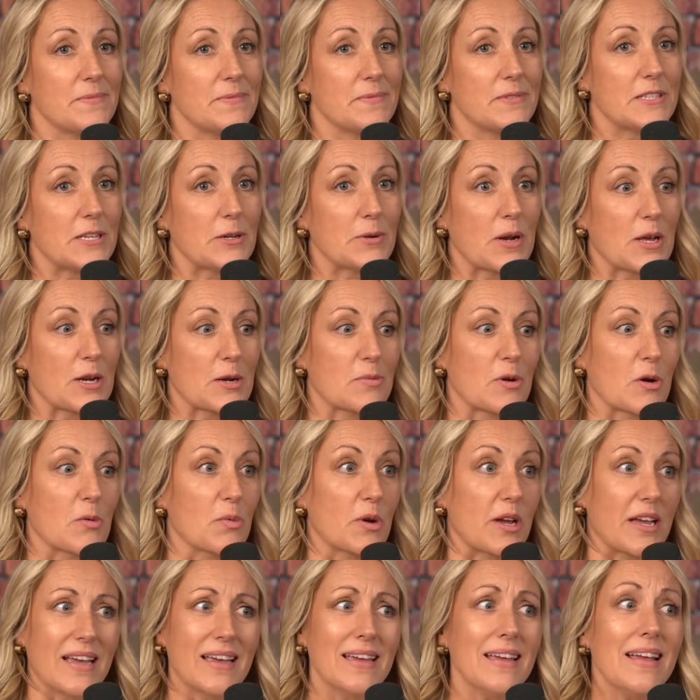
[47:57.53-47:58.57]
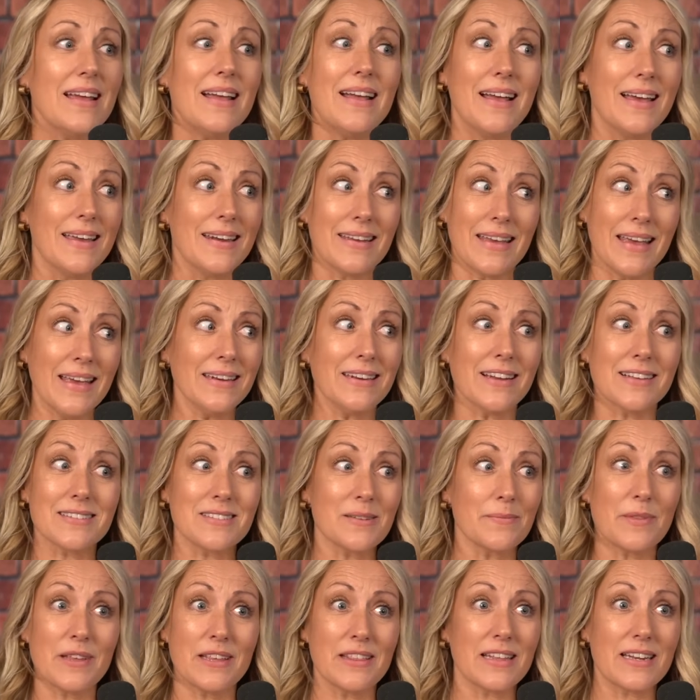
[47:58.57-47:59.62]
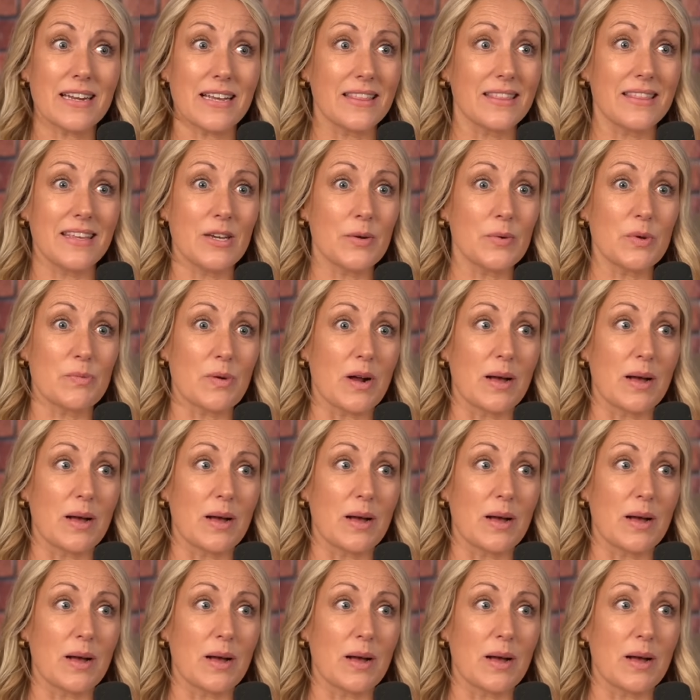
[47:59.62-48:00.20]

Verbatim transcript: so not appropriate. And again, not something that I think would